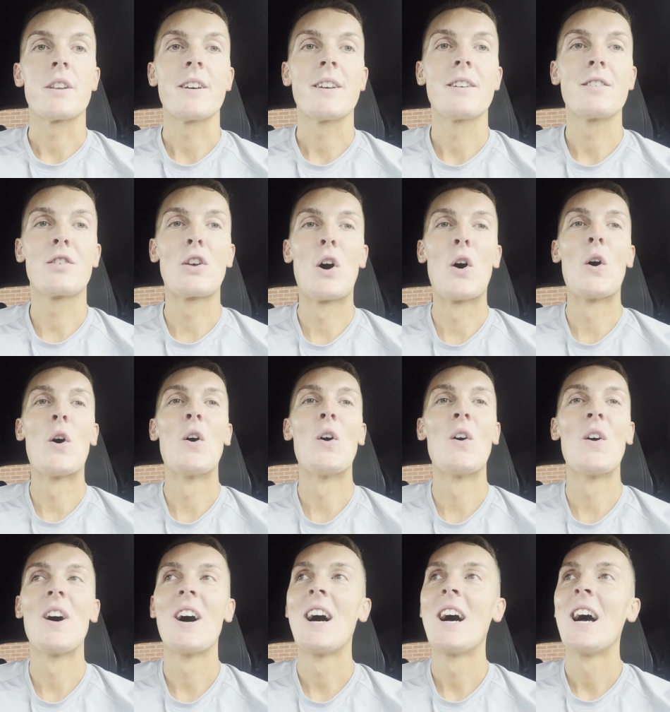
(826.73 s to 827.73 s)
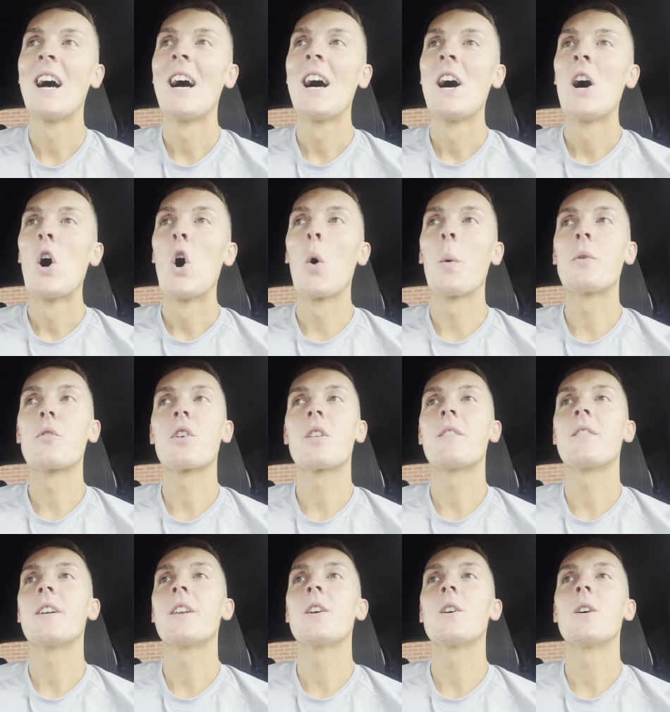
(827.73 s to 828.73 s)
So hope you enjoy the
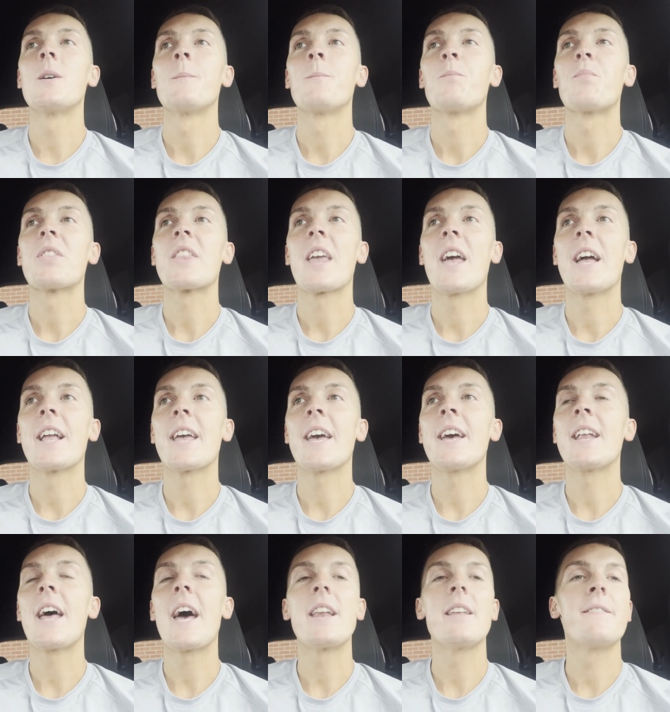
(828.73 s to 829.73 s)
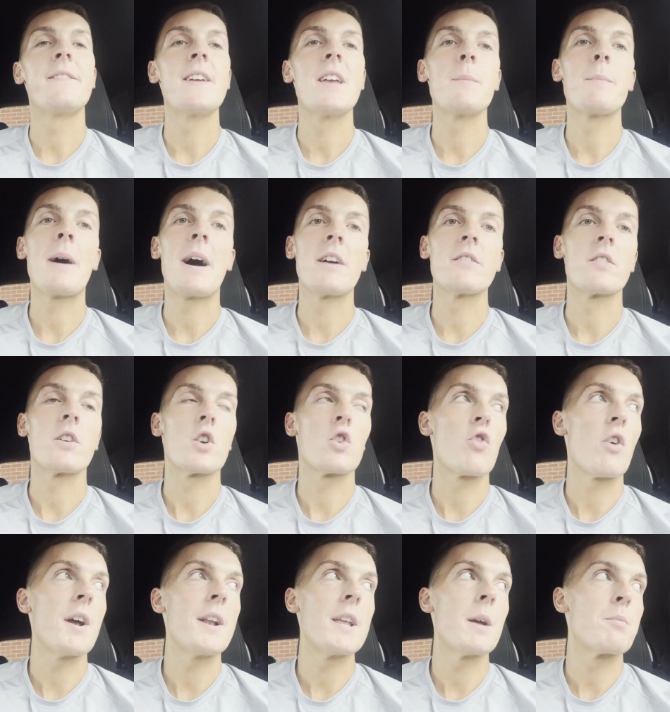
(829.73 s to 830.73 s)
video. Again, any feedback is
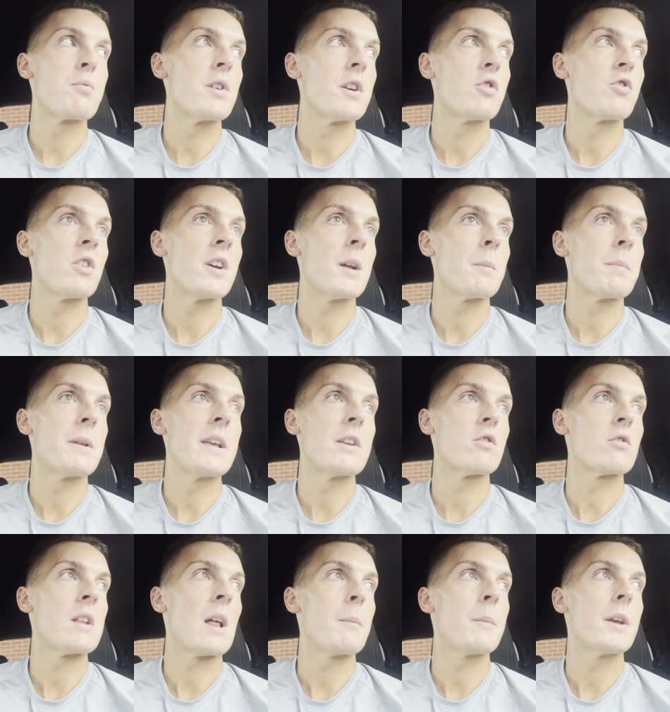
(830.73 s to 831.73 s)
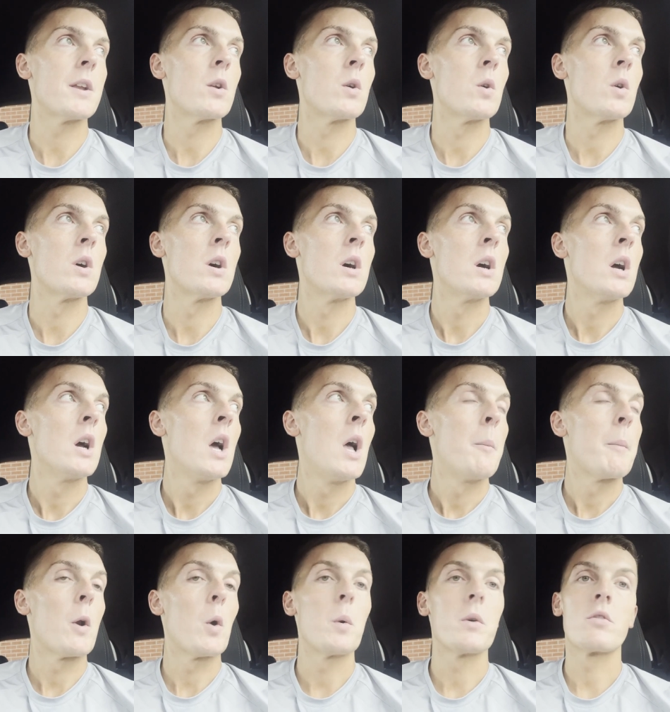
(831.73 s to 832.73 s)
greatly appreciated. Please just let me know.
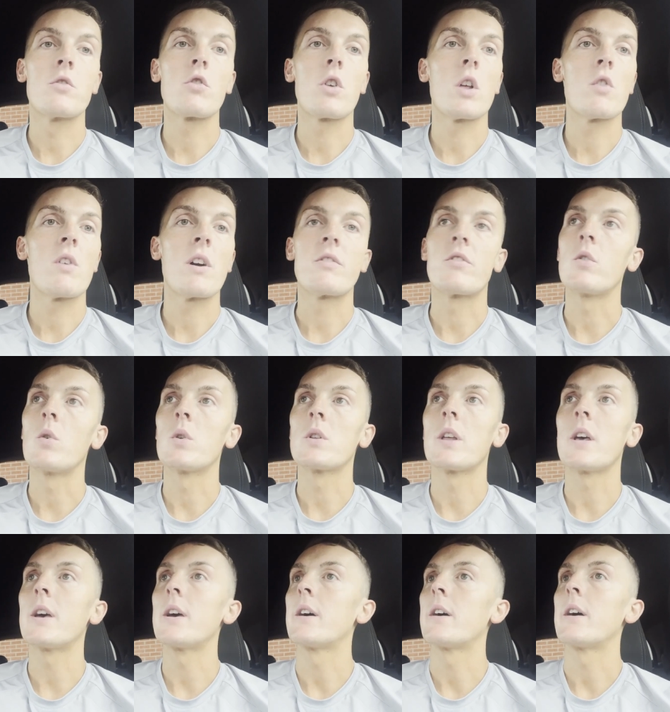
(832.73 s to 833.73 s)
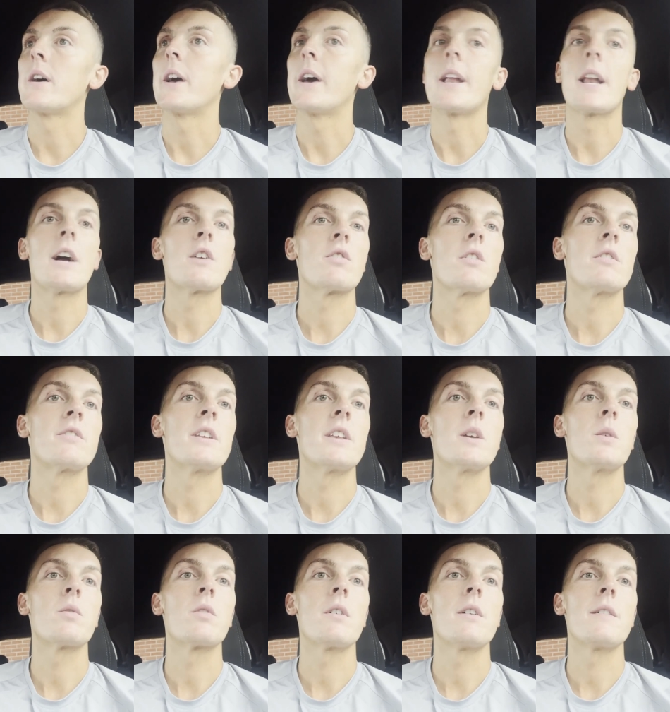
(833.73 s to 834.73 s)
But hope you enjoy the rest of your day, and I shall see you
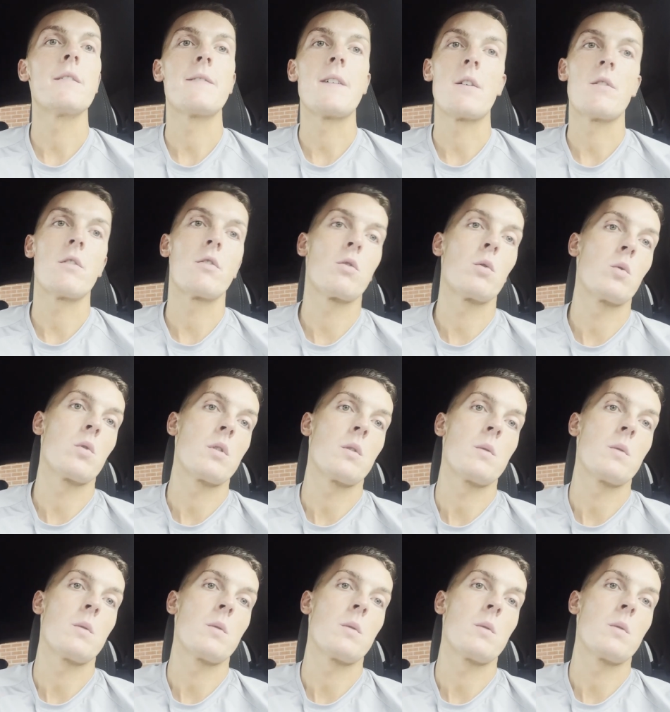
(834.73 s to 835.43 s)
very soon.